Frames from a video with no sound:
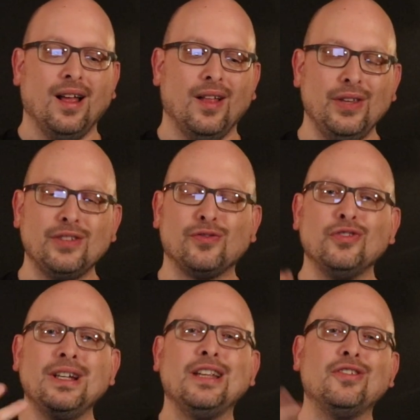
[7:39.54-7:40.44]
this
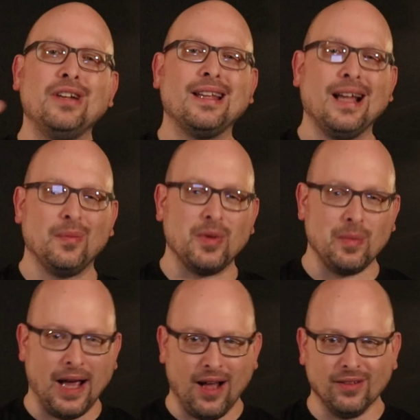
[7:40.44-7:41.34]
really, really helped them
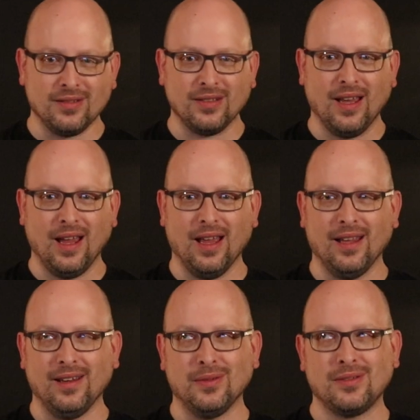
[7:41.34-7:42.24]
out.
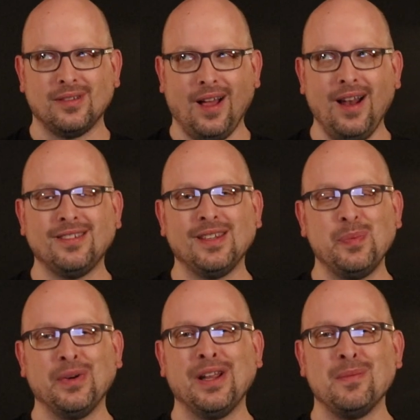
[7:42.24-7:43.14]
And it was honestly
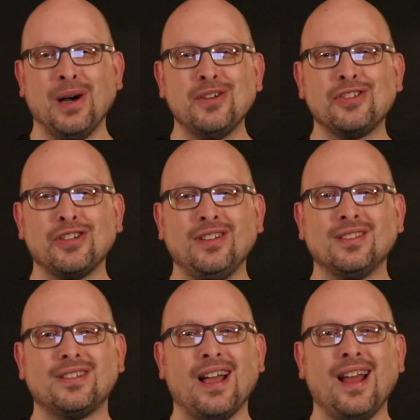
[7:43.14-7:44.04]
pretty emotional
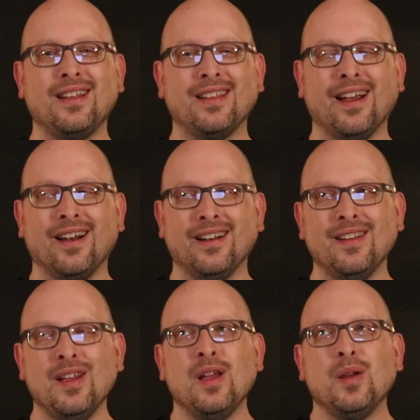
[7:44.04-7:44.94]
standing there, and
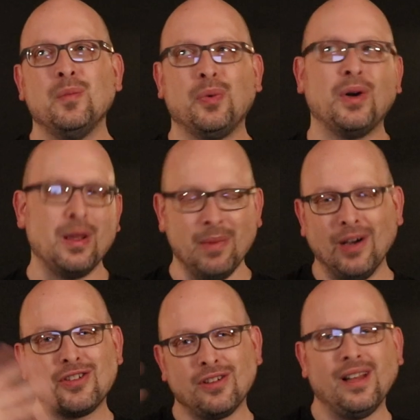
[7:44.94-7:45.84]
pretty
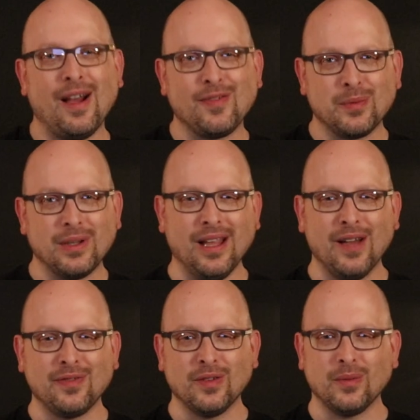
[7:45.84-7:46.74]
emotional after we
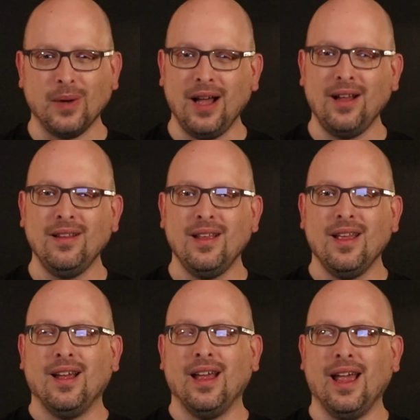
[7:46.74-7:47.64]
left as well.
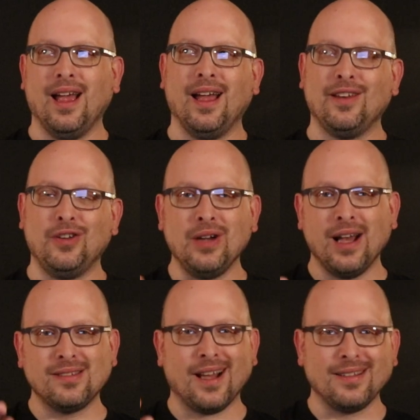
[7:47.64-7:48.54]
And you
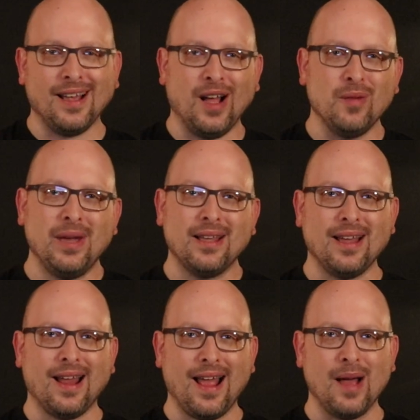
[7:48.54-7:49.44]
guys got to help make
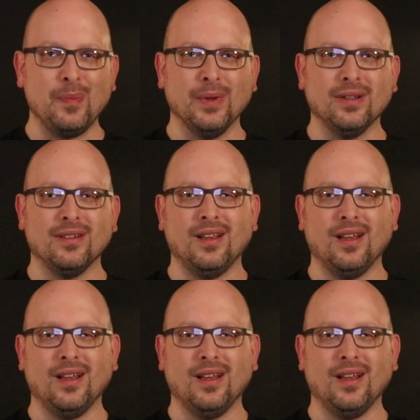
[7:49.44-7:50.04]
that happen.